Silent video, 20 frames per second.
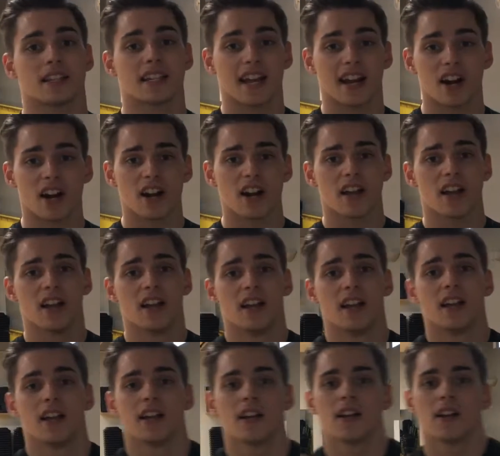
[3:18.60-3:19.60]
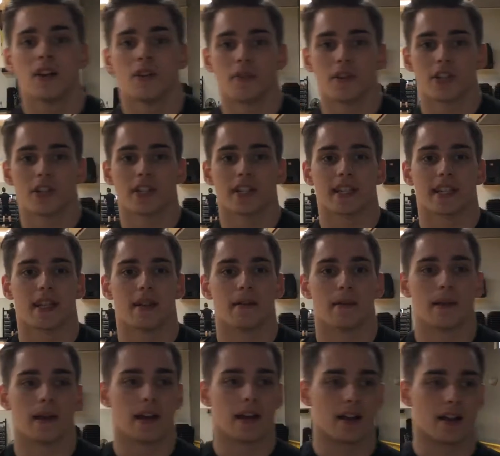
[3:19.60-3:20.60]
tear, which is
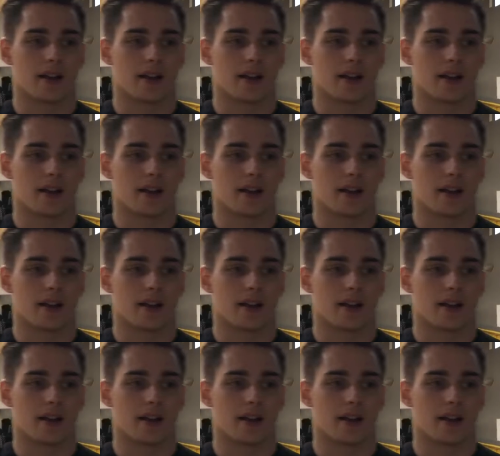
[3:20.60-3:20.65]
the